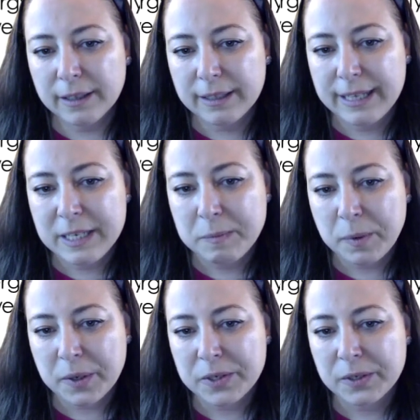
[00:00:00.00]
This
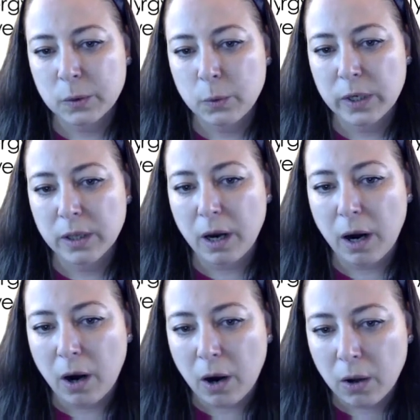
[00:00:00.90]
person will
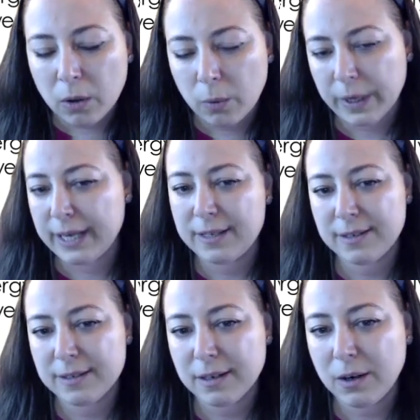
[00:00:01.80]

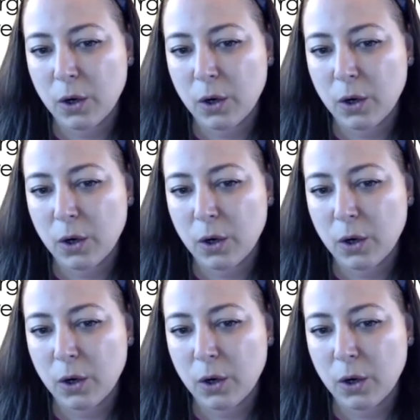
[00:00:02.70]
always